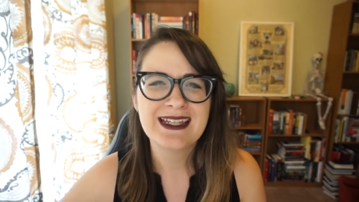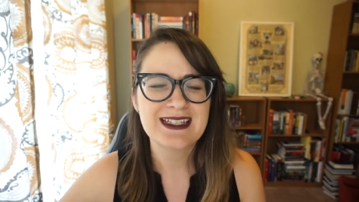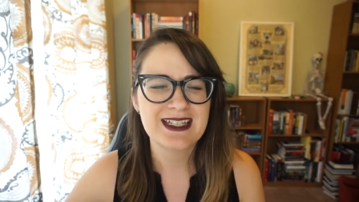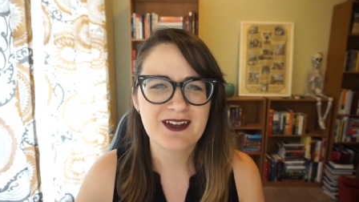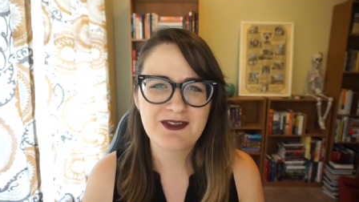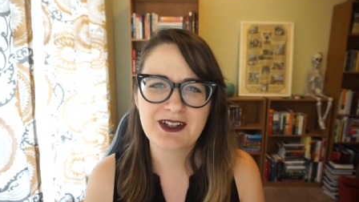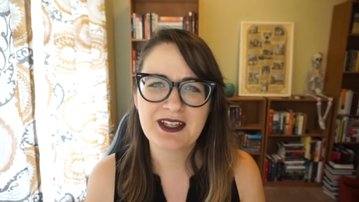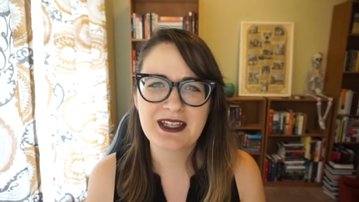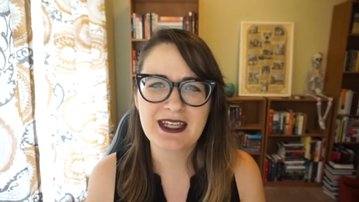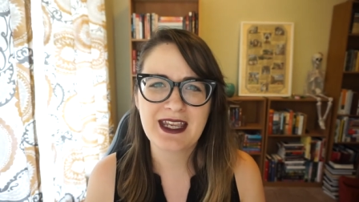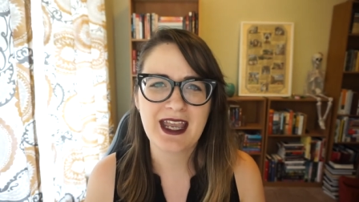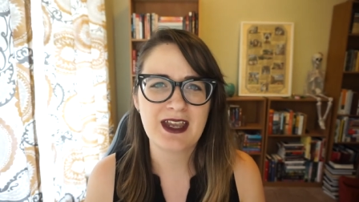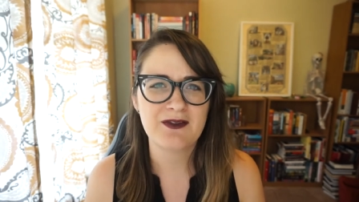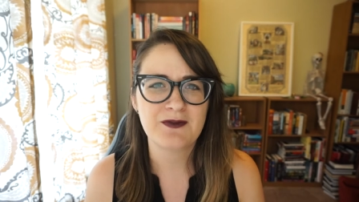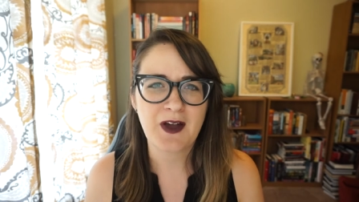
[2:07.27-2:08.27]

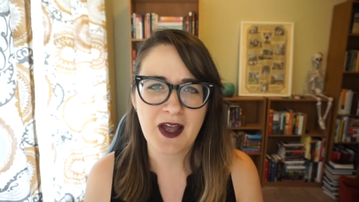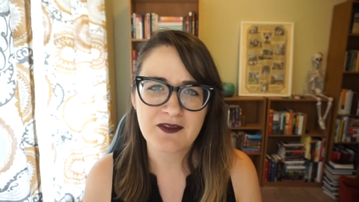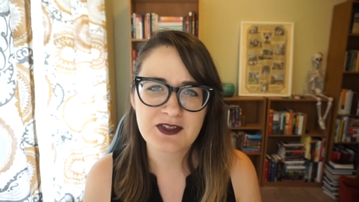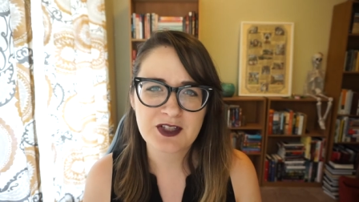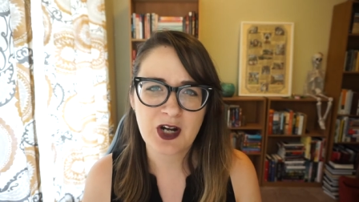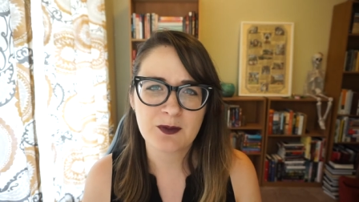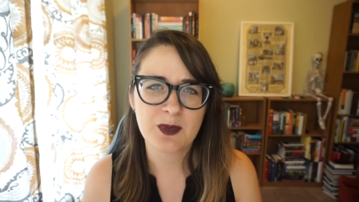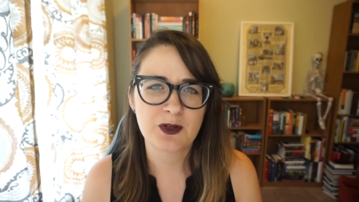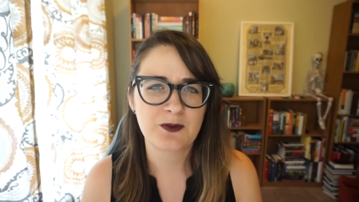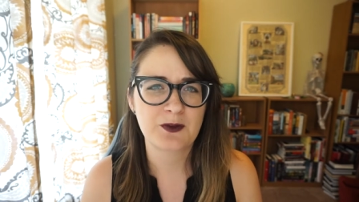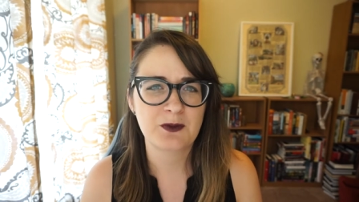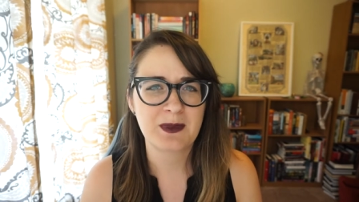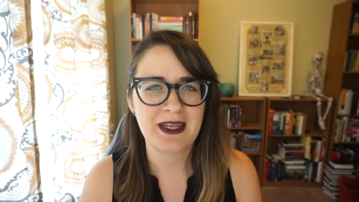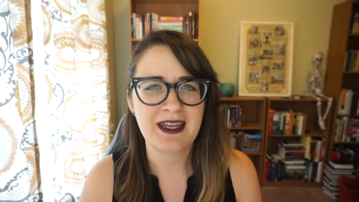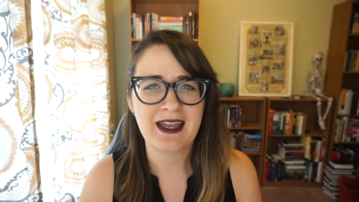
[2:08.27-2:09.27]
Definitely a 5-star book
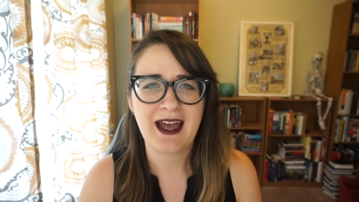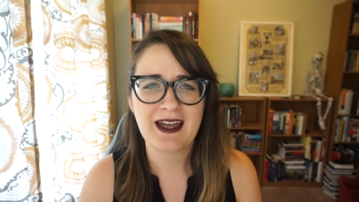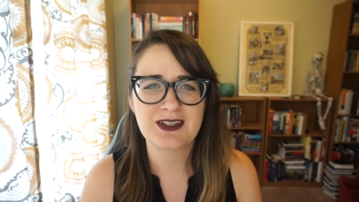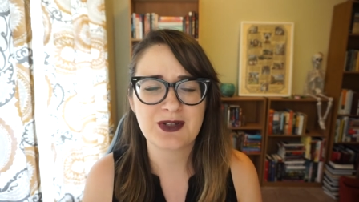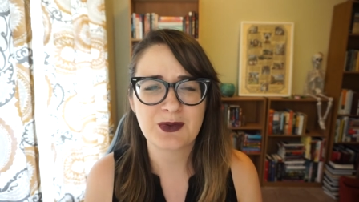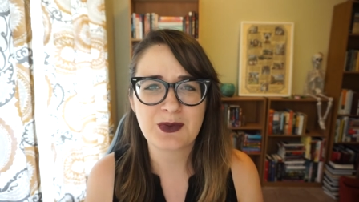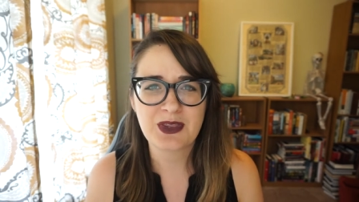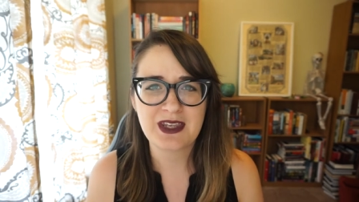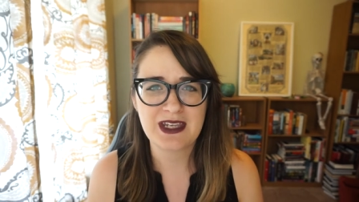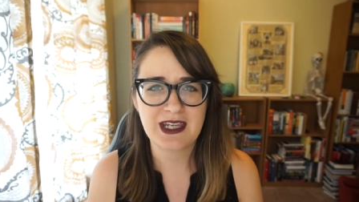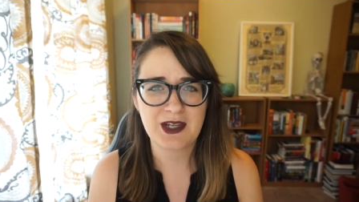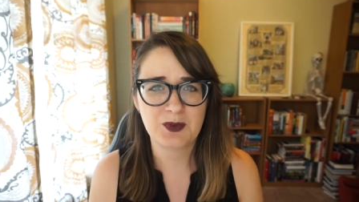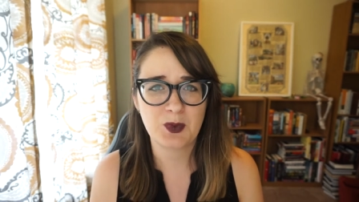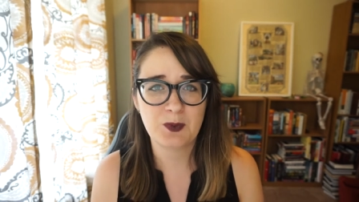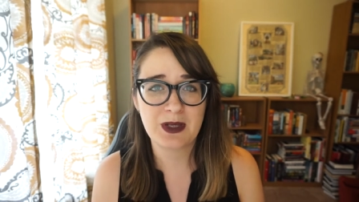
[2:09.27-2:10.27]
for me. I don't think
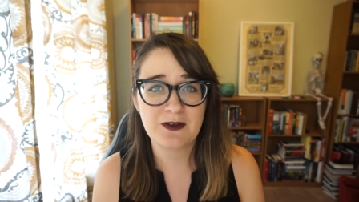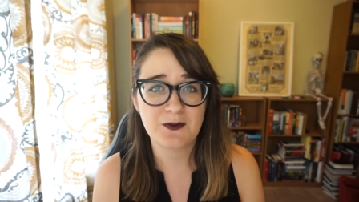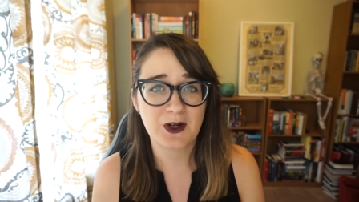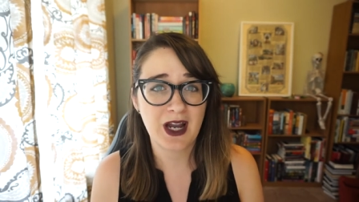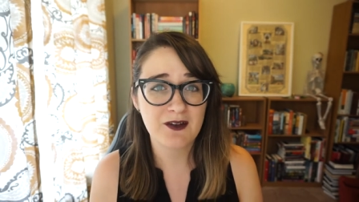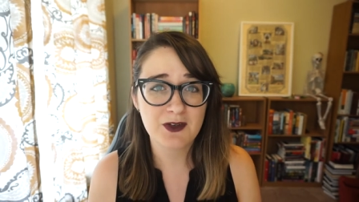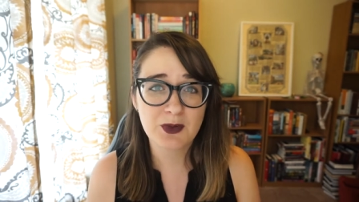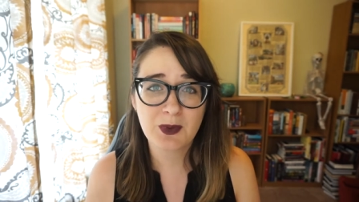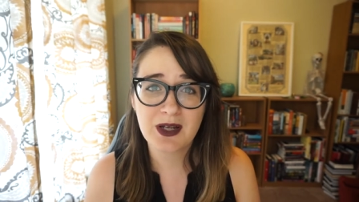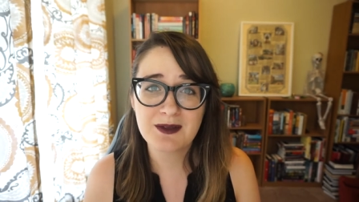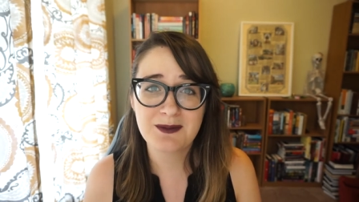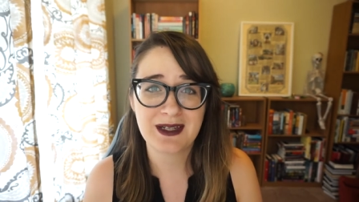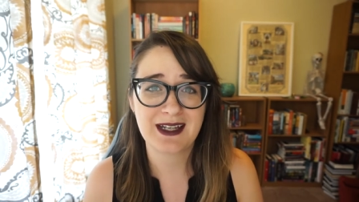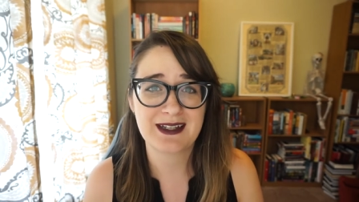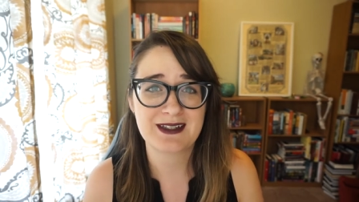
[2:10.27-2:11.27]
it will be for
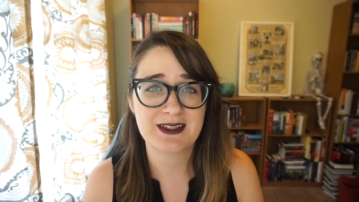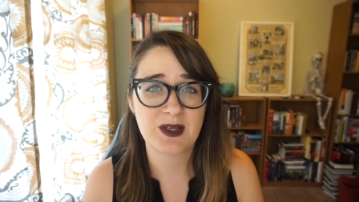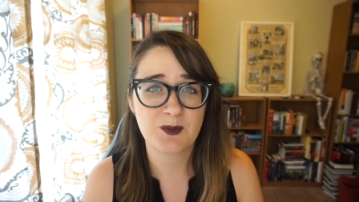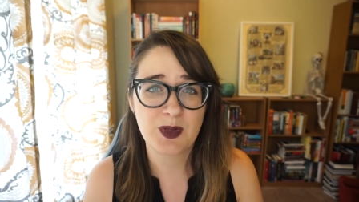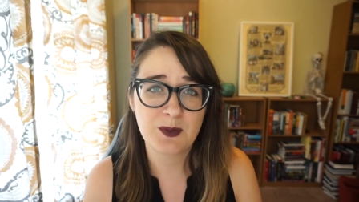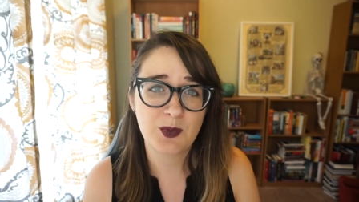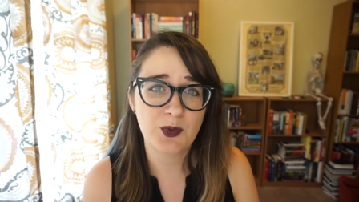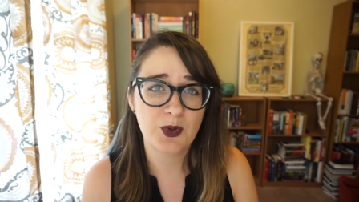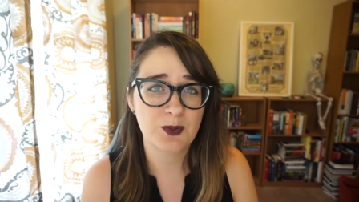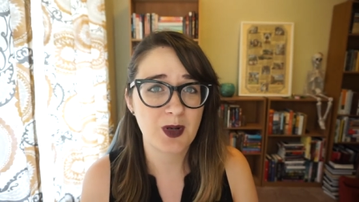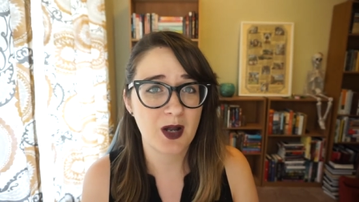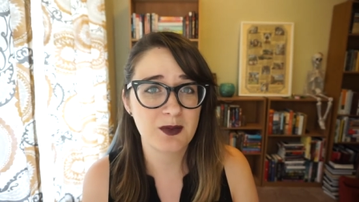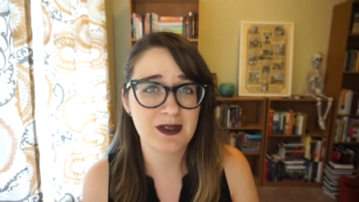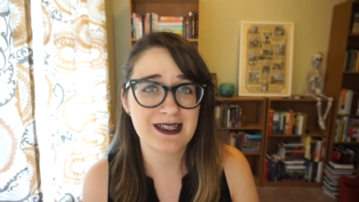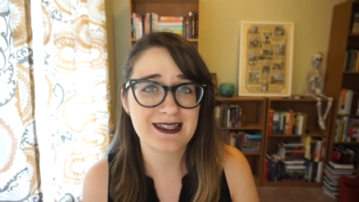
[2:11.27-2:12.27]
everyone because some people will
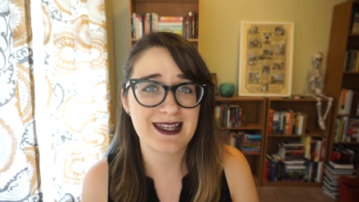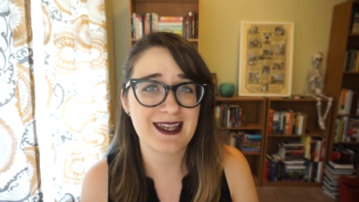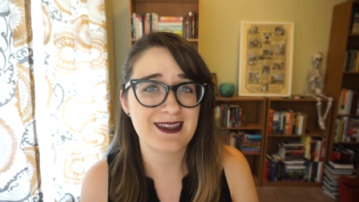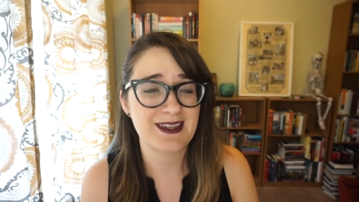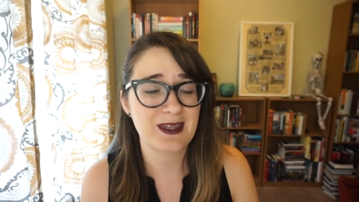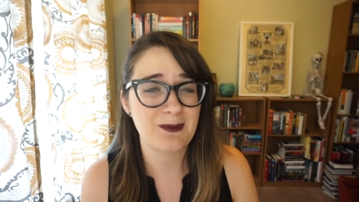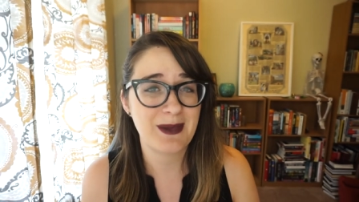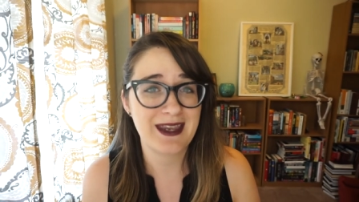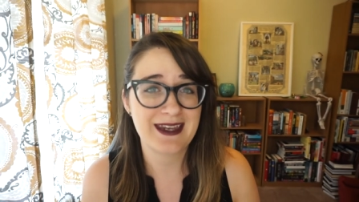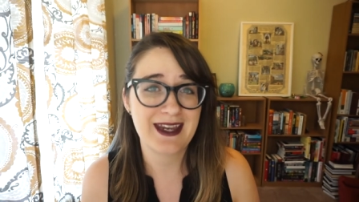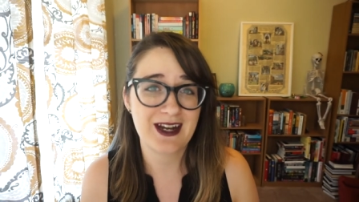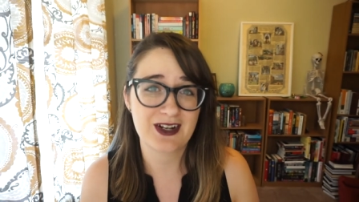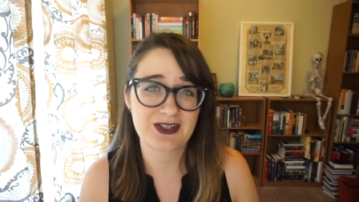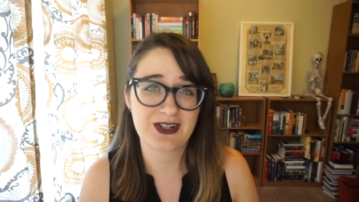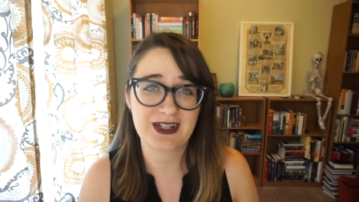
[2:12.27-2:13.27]
probably say that the main
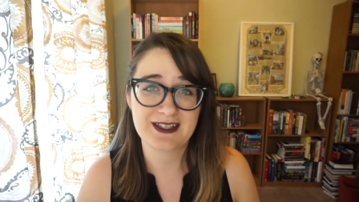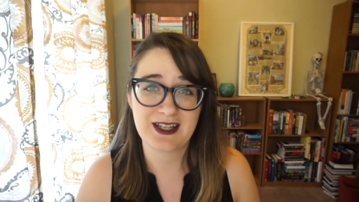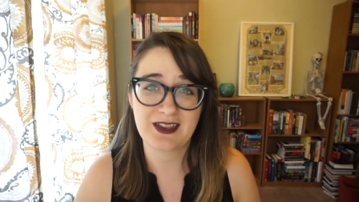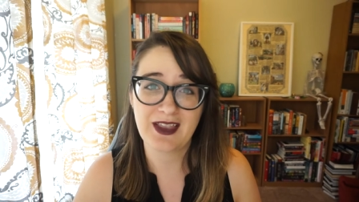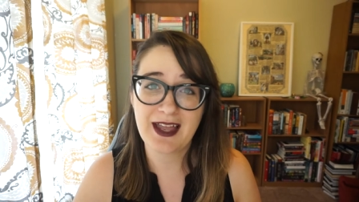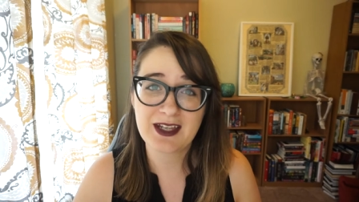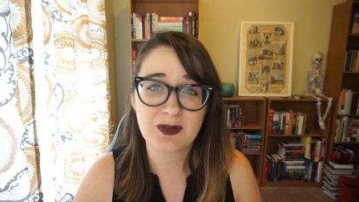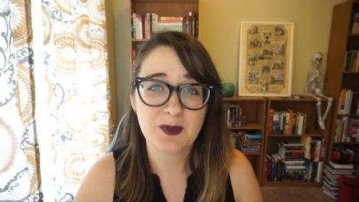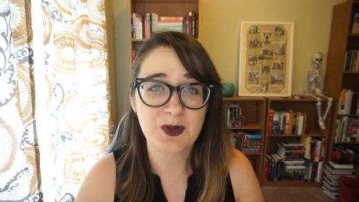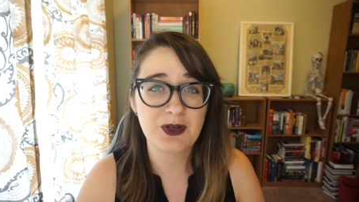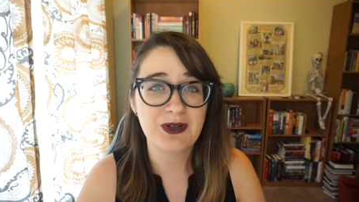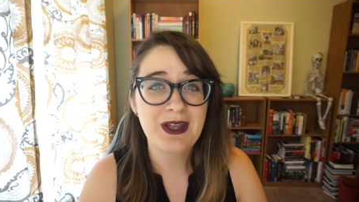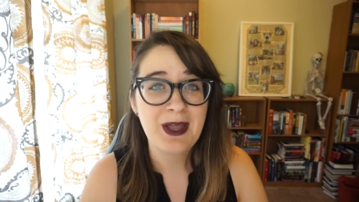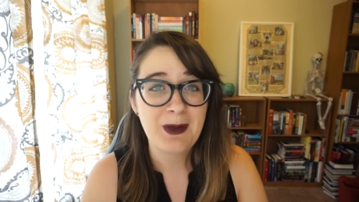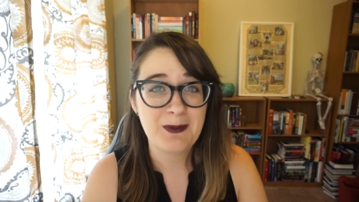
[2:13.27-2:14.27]
character is
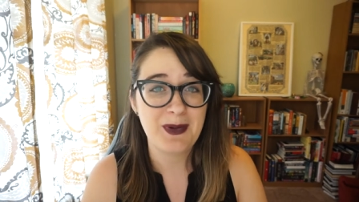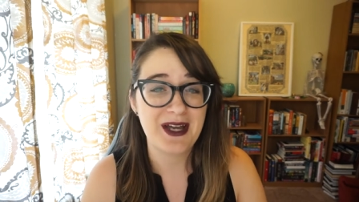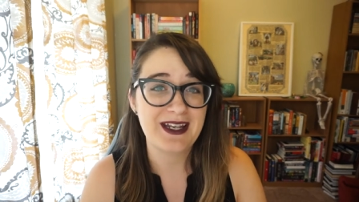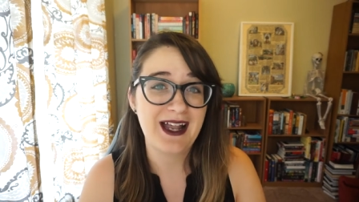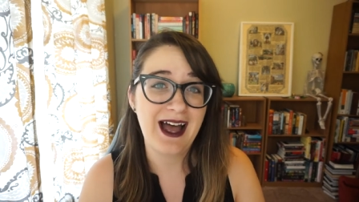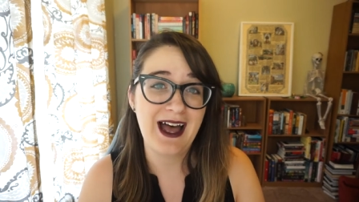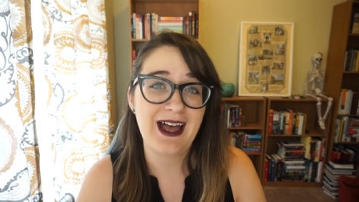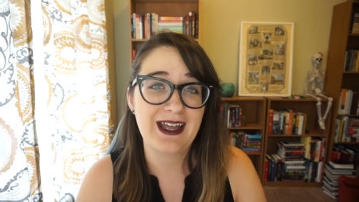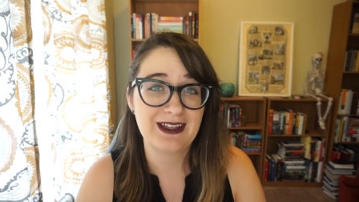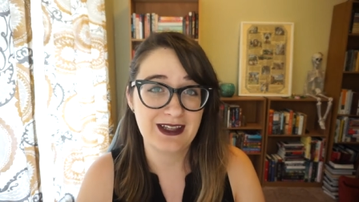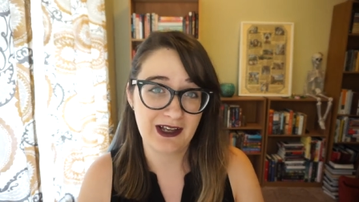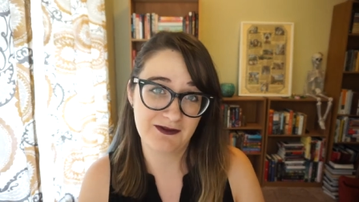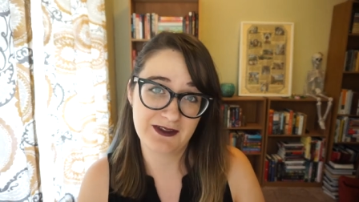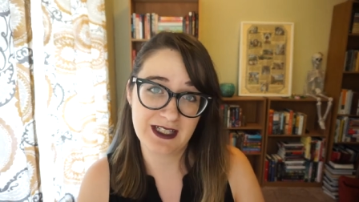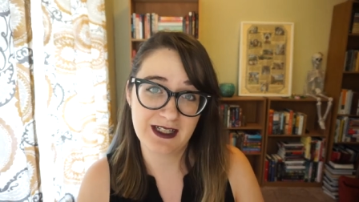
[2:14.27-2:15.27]
unlikable, but I
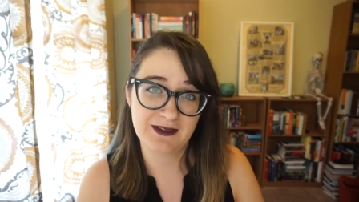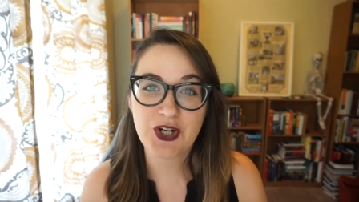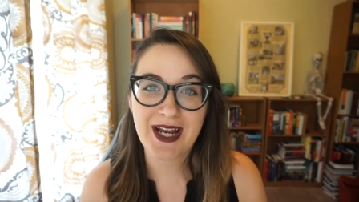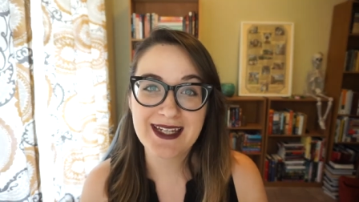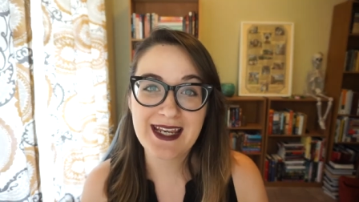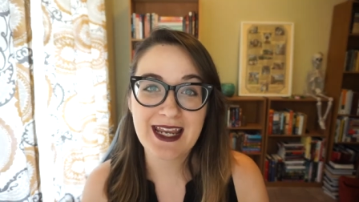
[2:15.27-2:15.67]
loved it. Dread